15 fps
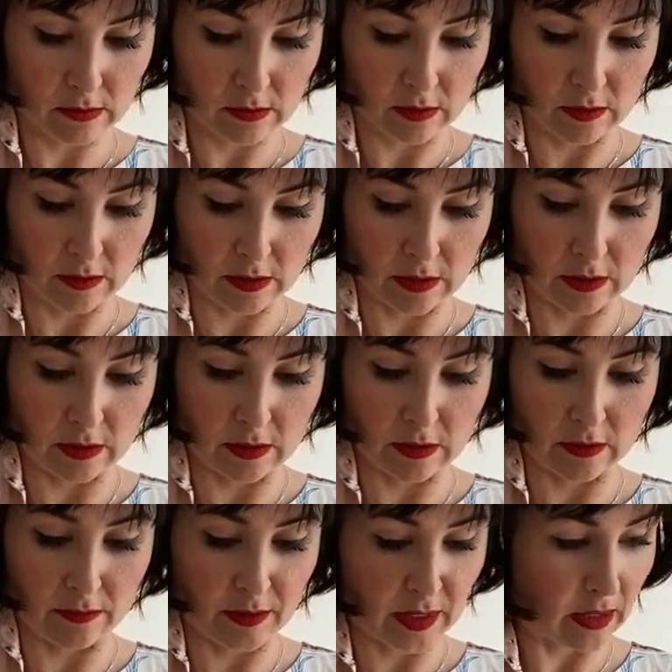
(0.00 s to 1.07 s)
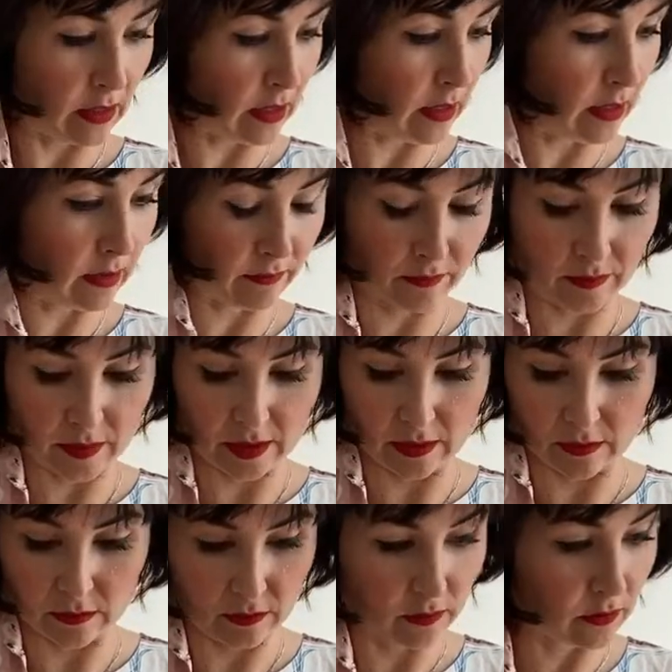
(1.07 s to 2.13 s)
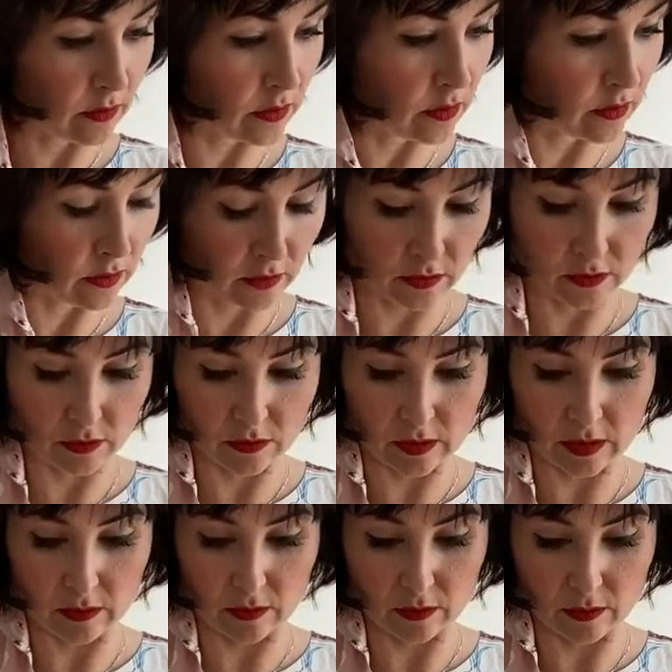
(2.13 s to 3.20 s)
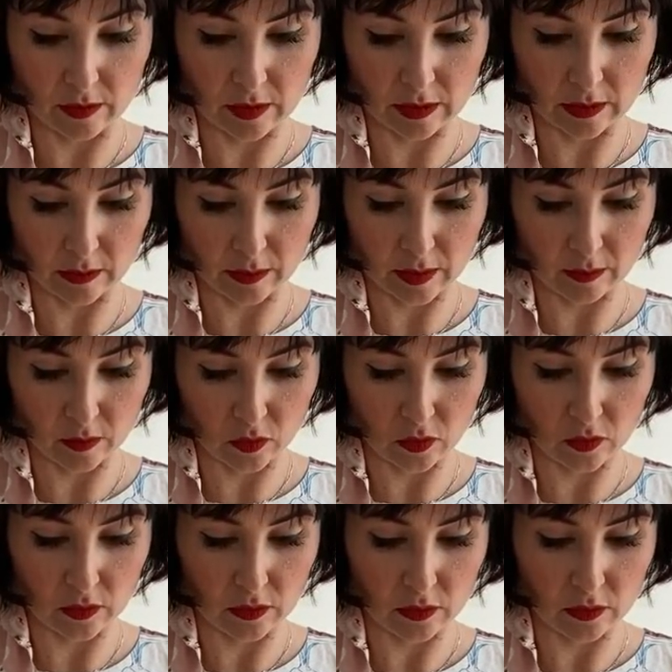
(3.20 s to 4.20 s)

And then another bit there, haven't we? Let's just do that one a little bit more.